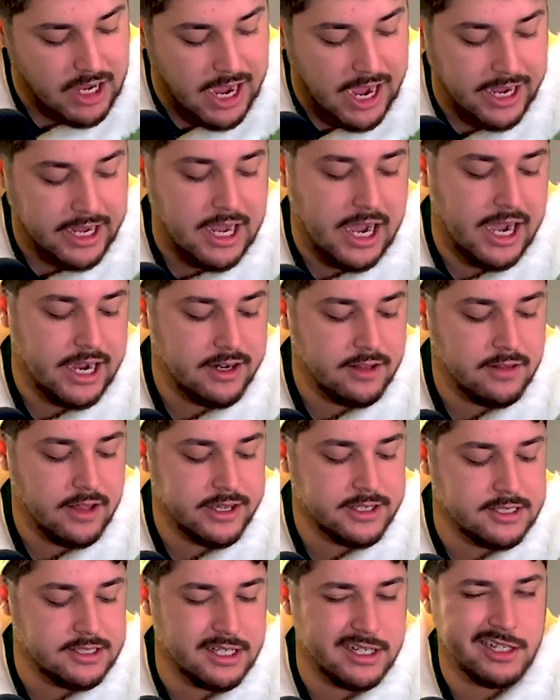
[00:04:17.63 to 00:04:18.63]
kind of
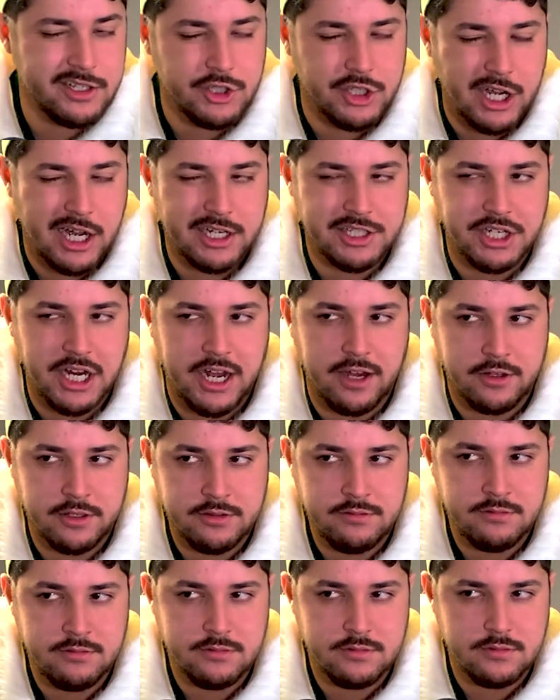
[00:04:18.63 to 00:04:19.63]
like sitting Josh
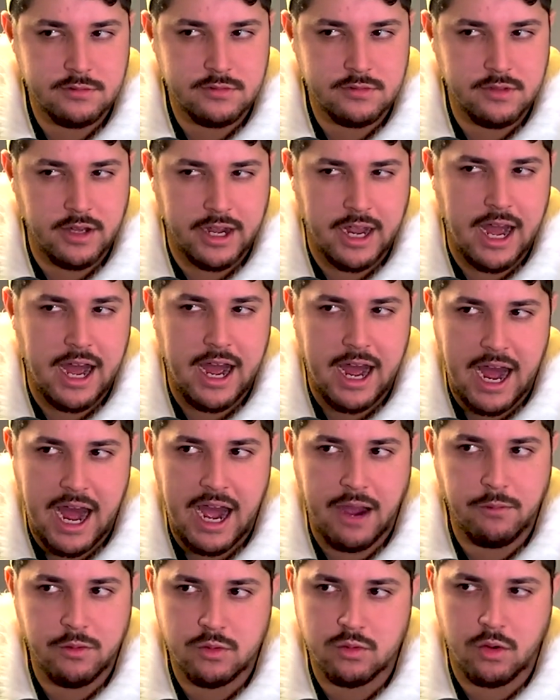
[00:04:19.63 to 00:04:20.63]
Allen. Like,
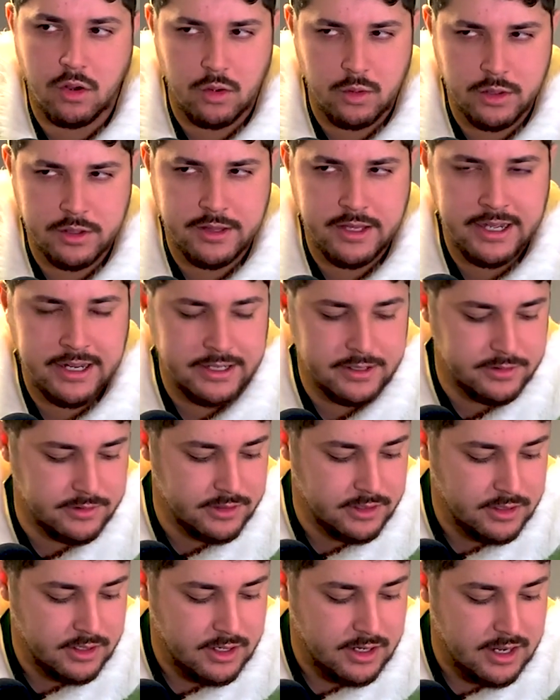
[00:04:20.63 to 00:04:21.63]
I would roll with that.
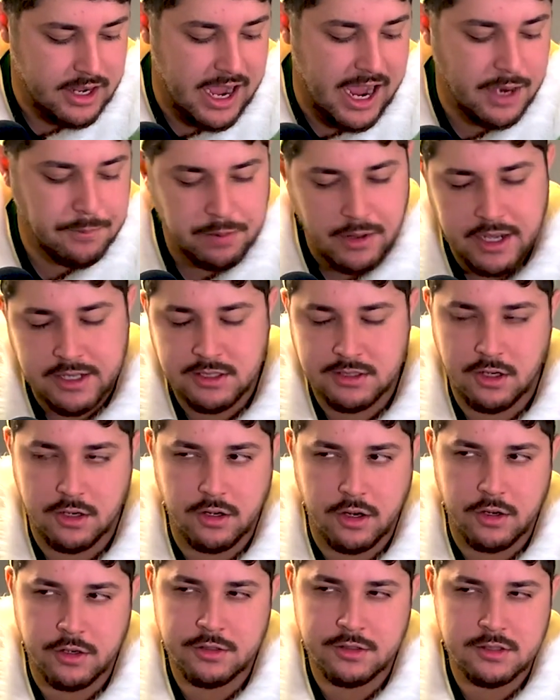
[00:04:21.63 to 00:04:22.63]
I'd probably start
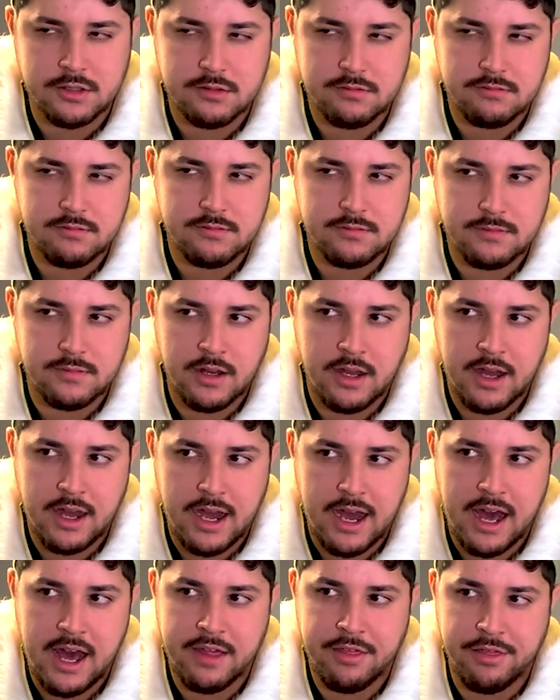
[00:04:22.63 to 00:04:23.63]
Hurts.
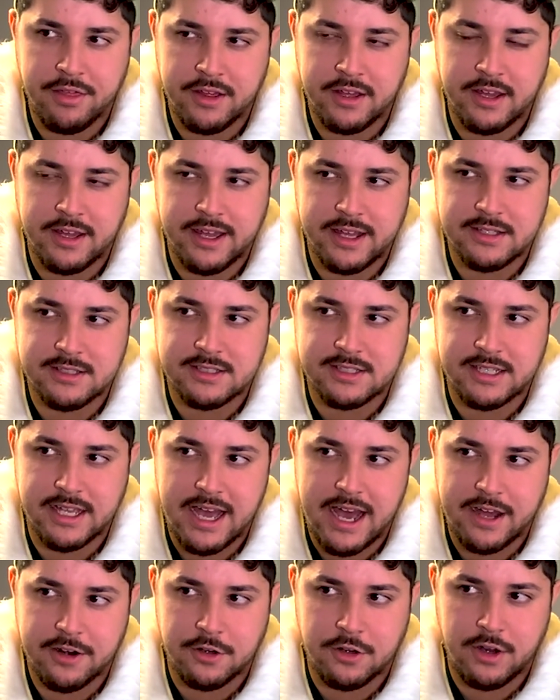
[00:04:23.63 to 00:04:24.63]
I think against
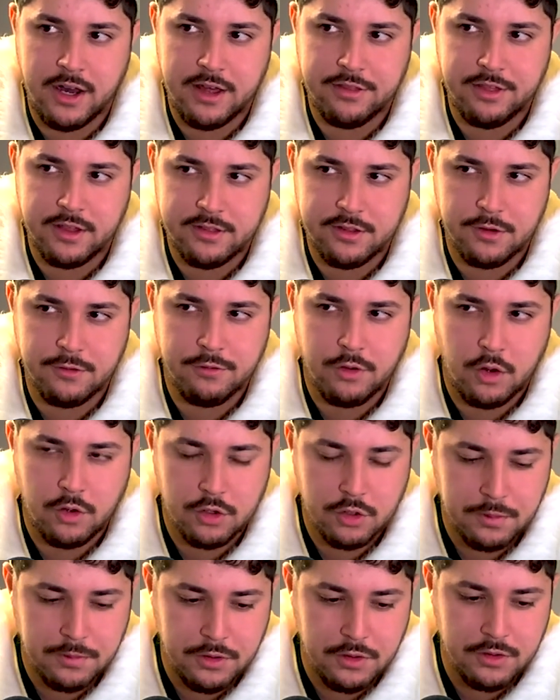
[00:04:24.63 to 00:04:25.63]
Seattle, I think they're
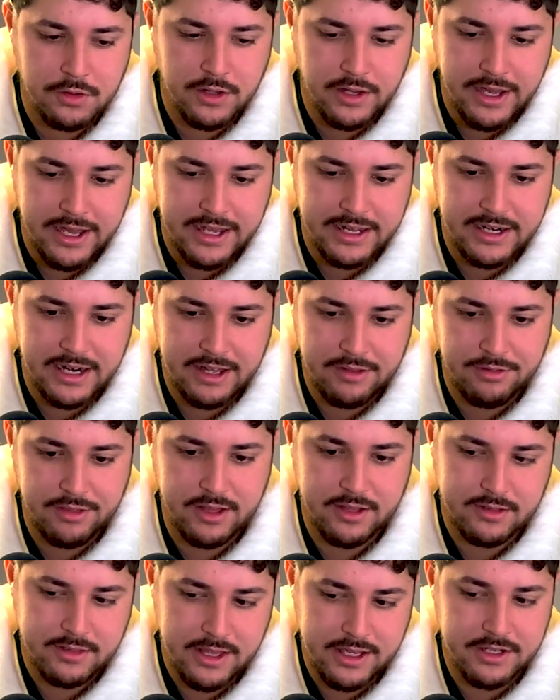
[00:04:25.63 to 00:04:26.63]
vulnerable, and I
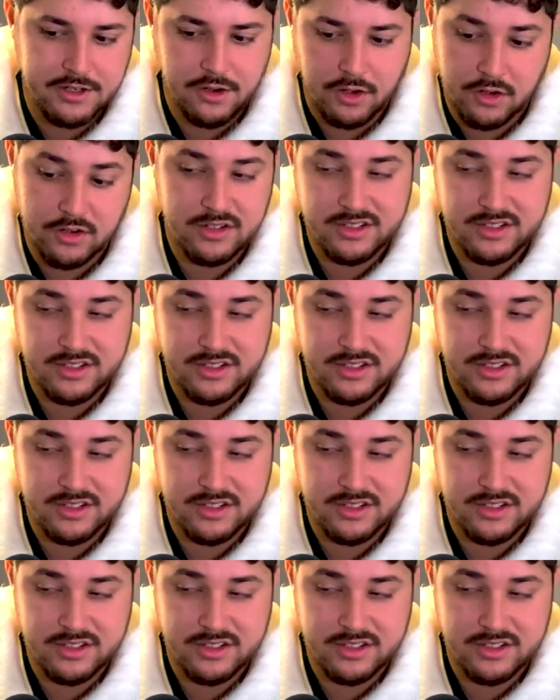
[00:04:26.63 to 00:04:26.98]
think they are